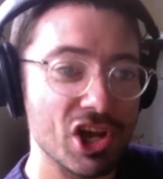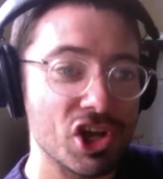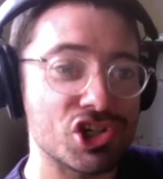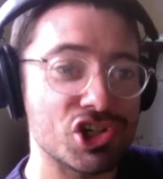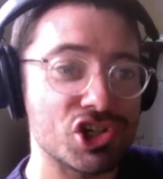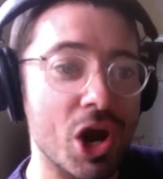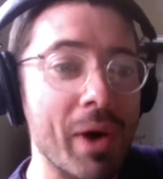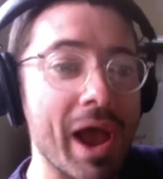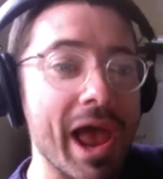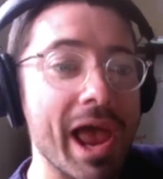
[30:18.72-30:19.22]

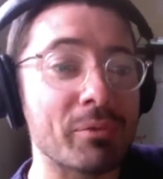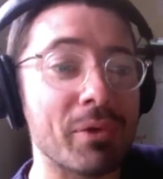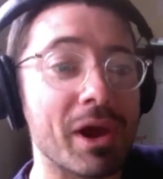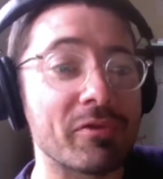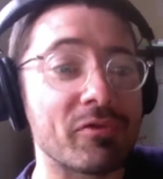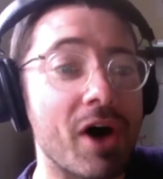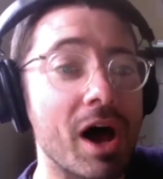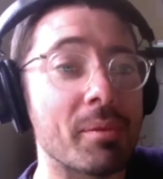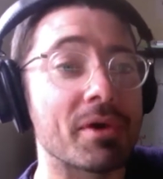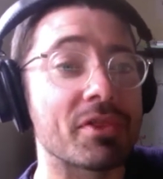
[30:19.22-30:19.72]
Joanne, we're
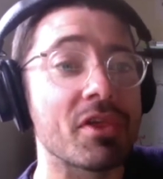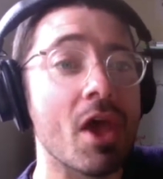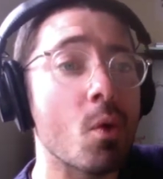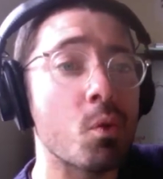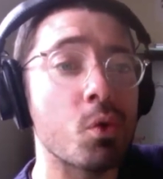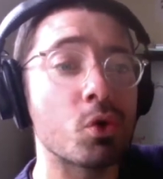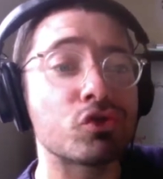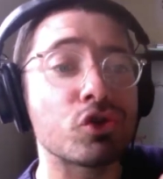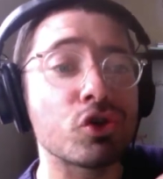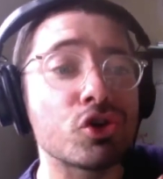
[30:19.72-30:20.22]
fine with.
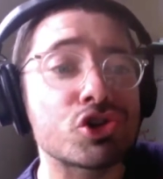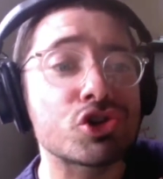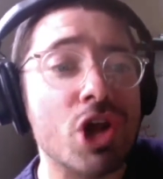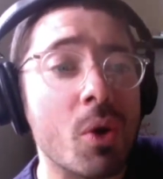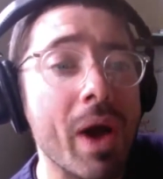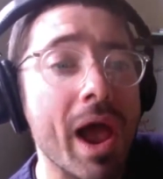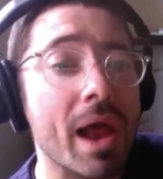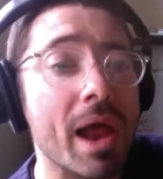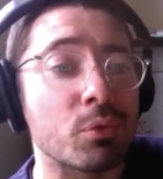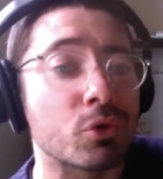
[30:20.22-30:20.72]
We'll do
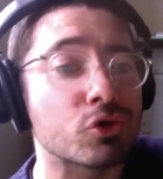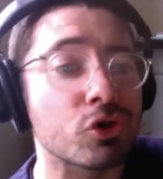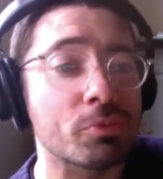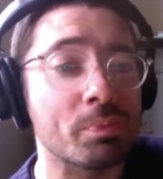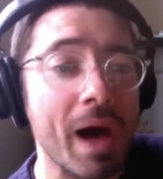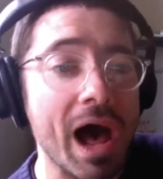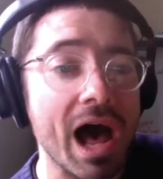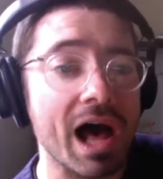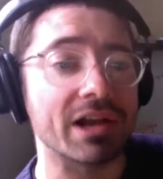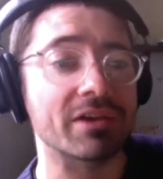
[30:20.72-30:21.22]
Joanne. We'll do
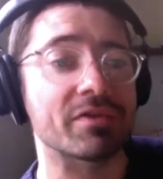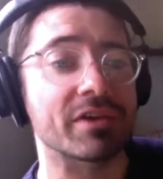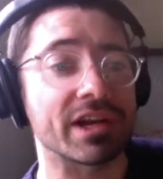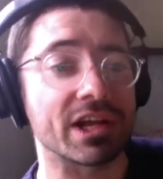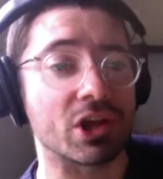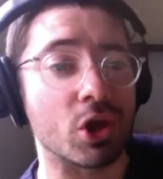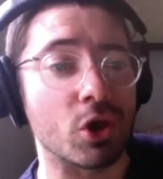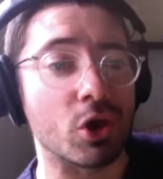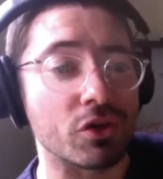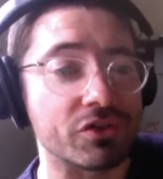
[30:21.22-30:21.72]
part of it
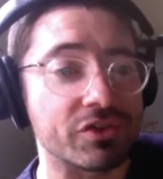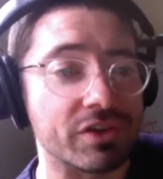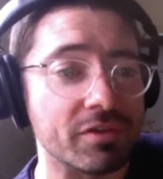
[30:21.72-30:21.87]
in cursive.